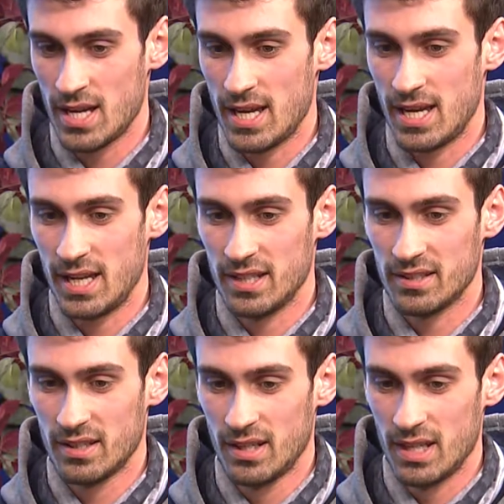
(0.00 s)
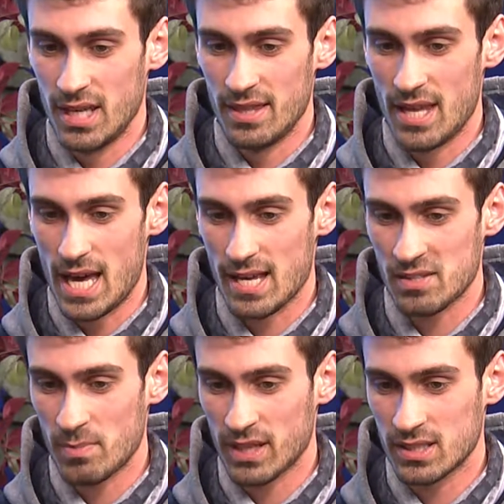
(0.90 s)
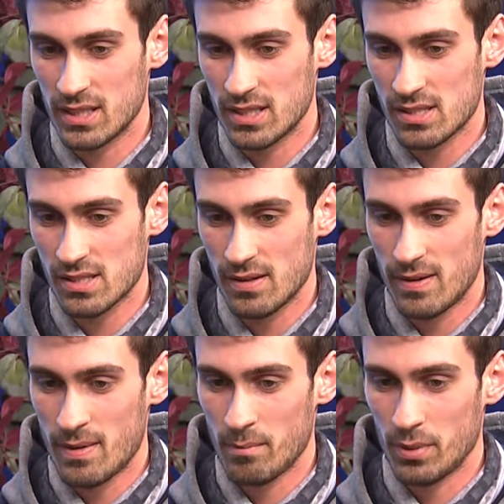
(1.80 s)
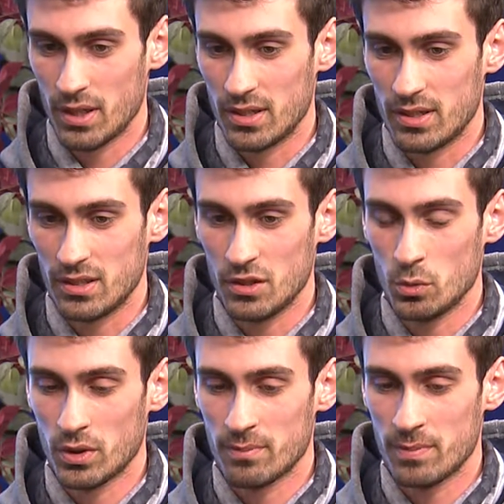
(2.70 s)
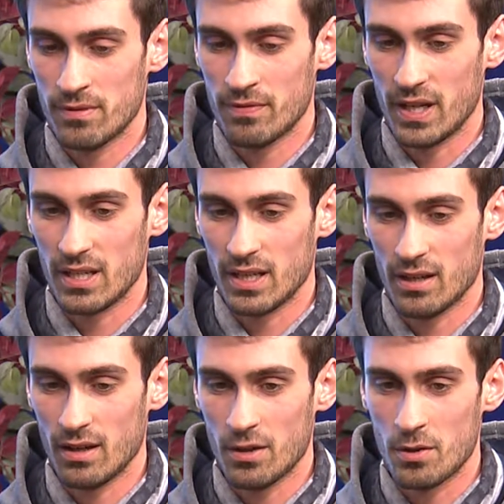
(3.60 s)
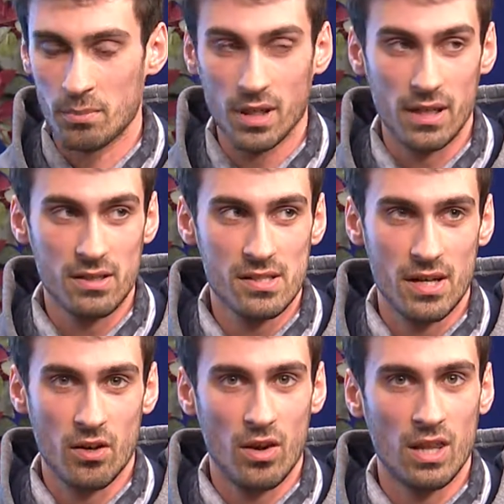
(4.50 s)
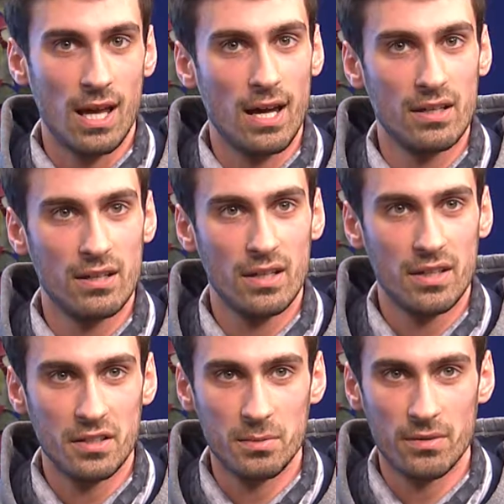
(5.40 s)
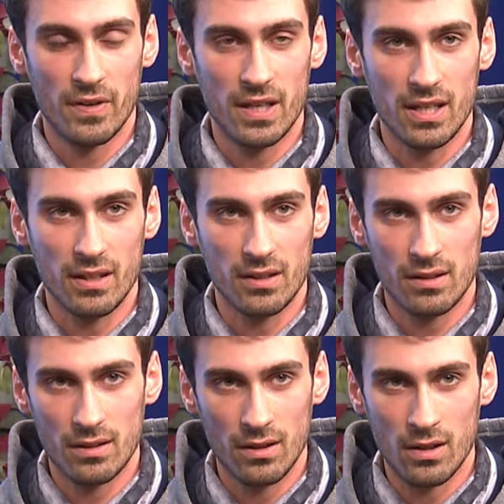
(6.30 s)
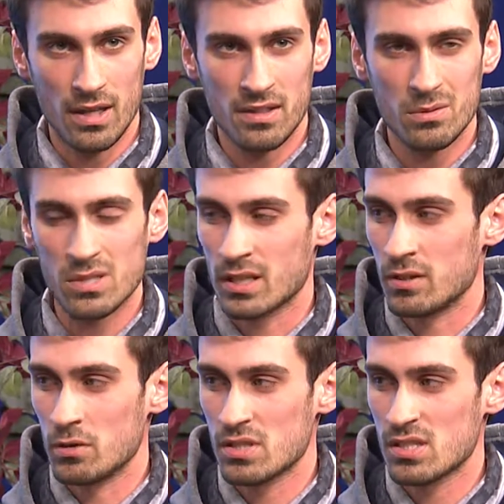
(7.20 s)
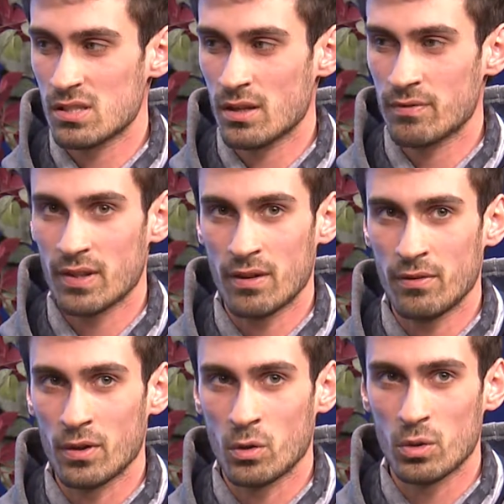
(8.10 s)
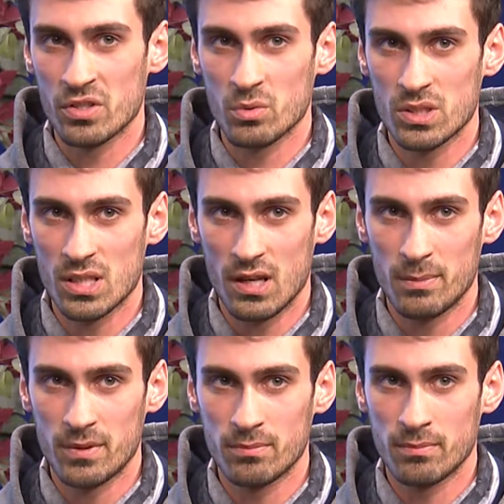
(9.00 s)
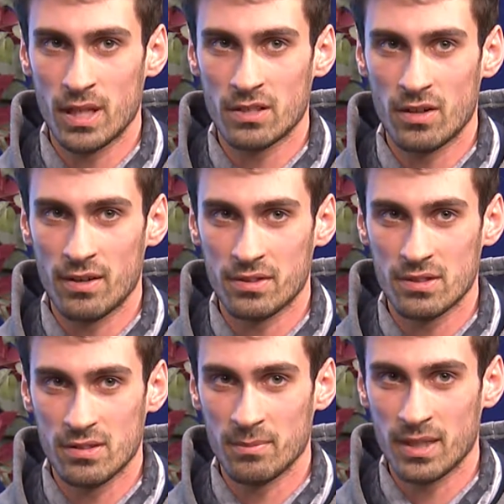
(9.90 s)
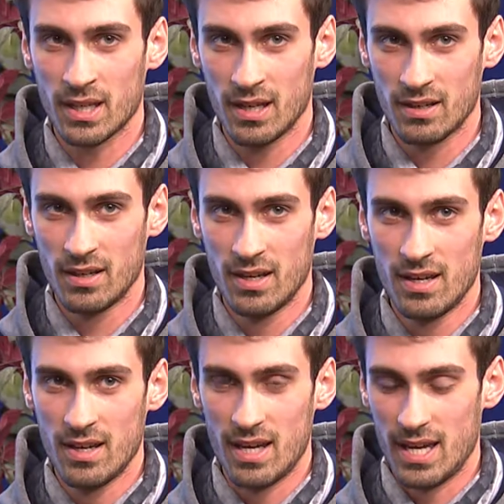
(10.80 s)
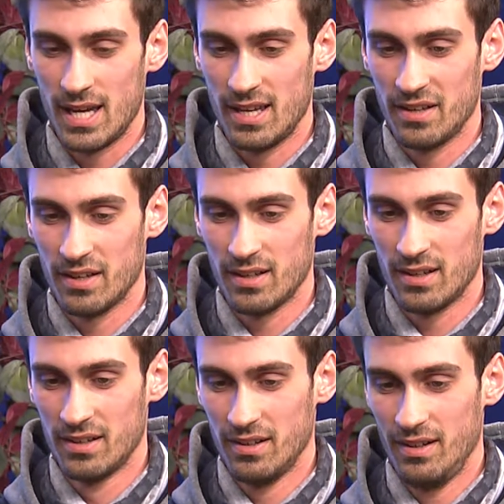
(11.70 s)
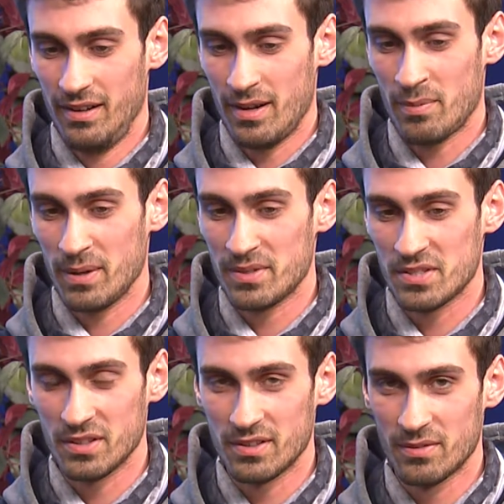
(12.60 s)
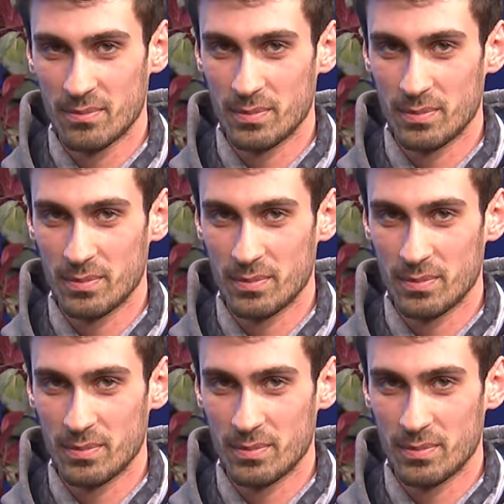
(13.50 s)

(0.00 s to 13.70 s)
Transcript: And in that aspect it is, but you wouldn't be fighting other players that are online. You'd be fighting, I think it was like ghosts and stuff. I fought a horse one time in Minecraft, something like that. And I probably shouldn't have.